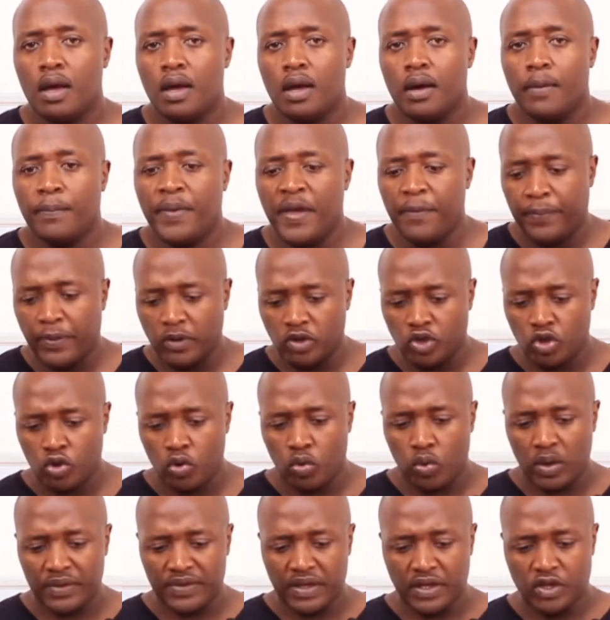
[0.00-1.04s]
People do
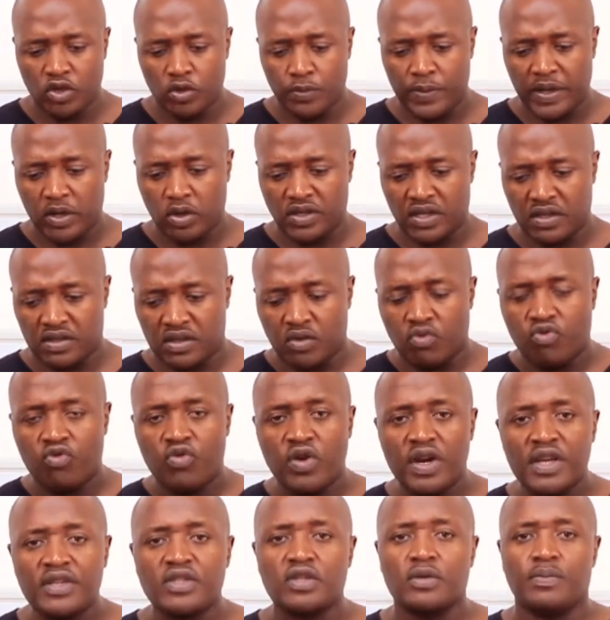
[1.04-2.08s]
what they do because there's a
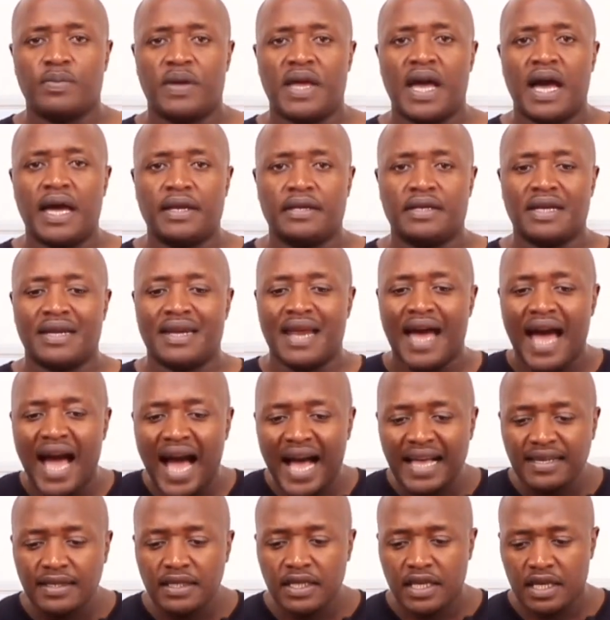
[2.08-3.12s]
reason behind it. And
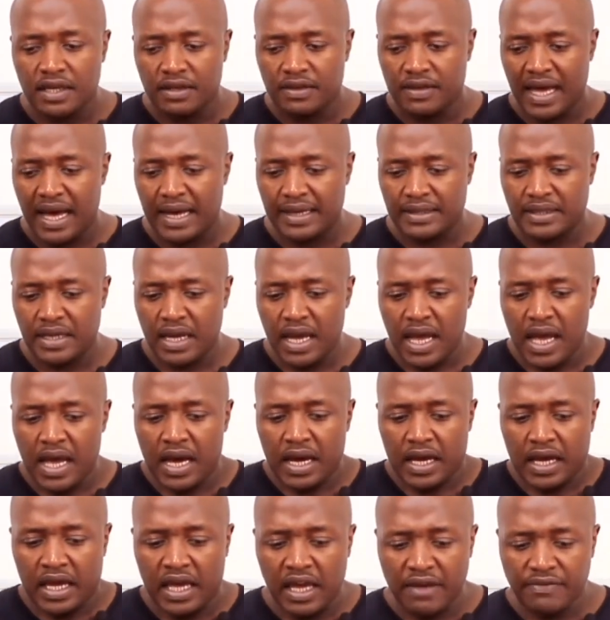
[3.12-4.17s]
asking that
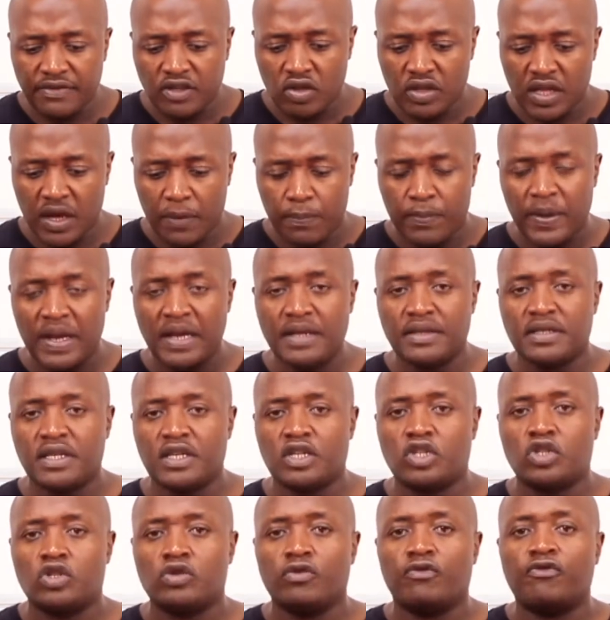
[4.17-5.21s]
gives you the
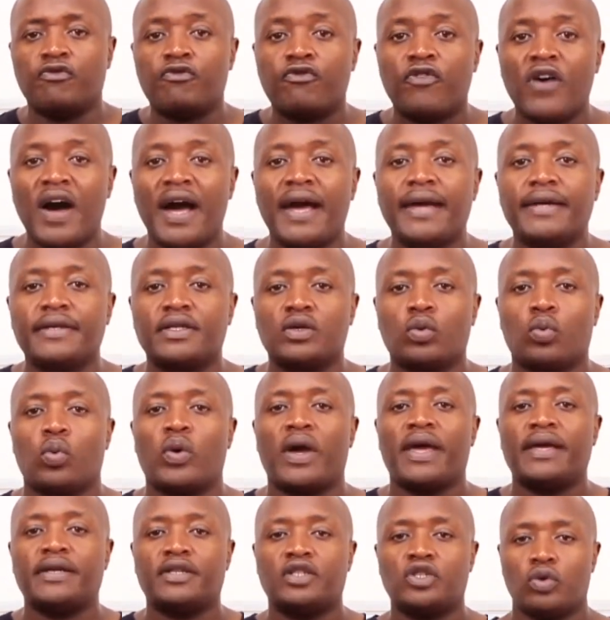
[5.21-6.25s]
ability to find a
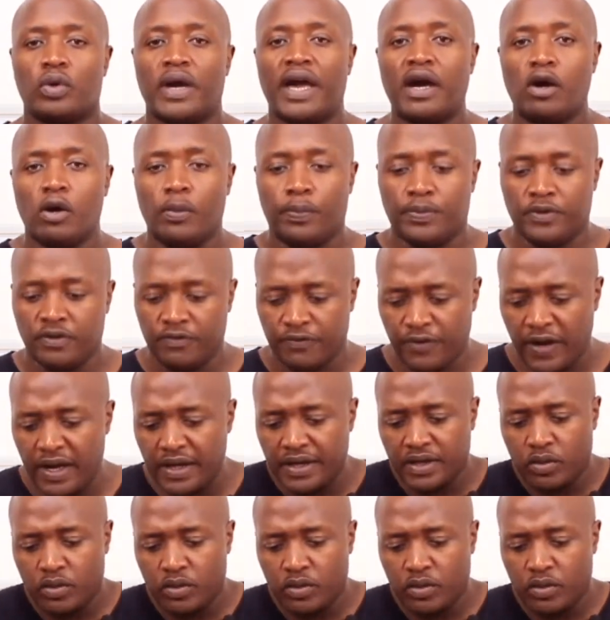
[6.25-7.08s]
way to help, to find a